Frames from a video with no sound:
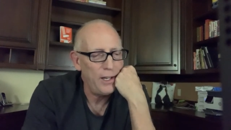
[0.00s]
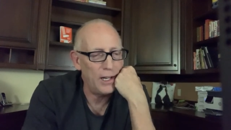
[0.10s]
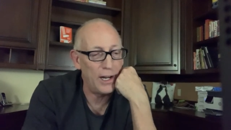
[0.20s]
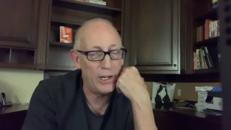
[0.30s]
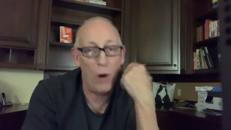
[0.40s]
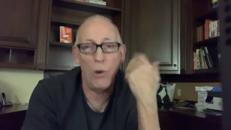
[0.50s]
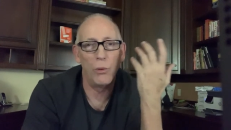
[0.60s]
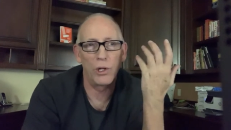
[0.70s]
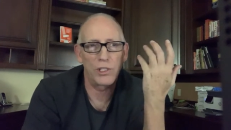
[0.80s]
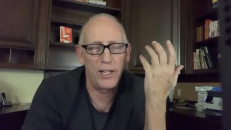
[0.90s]
and I know it
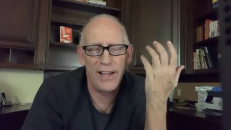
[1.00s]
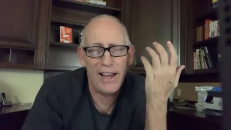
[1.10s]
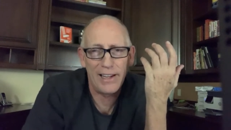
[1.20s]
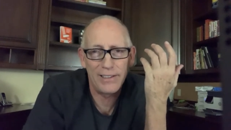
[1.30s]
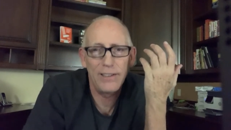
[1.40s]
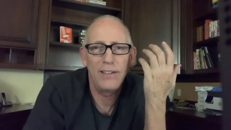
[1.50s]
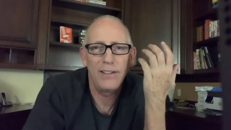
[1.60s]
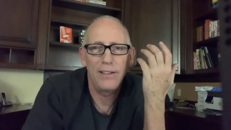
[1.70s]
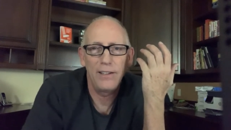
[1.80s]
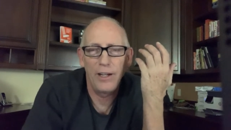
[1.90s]
works on that.
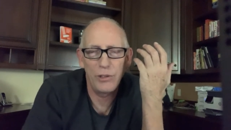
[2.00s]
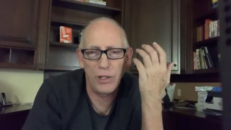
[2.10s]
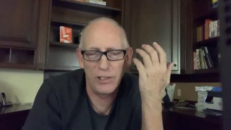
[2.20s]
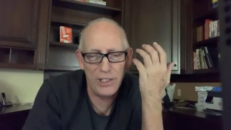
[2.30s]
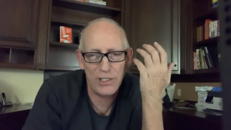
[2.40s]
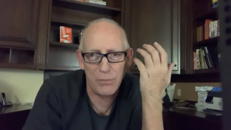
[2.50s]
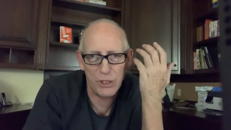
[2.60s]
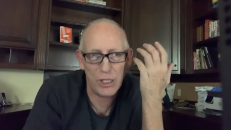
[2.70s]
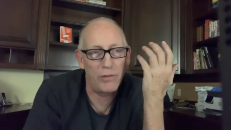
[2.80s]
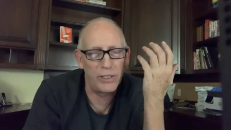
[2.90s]
So at least I'm
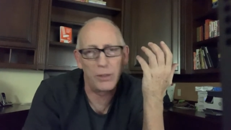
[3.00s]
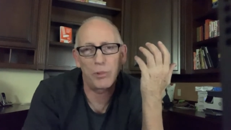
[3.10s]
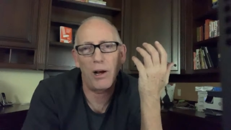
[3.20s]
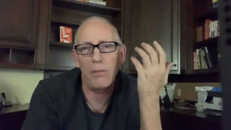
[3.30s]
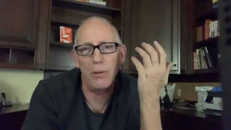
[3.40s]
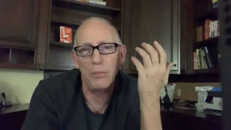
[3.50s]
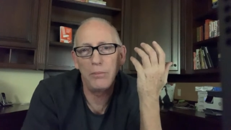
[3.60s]
solving the problem.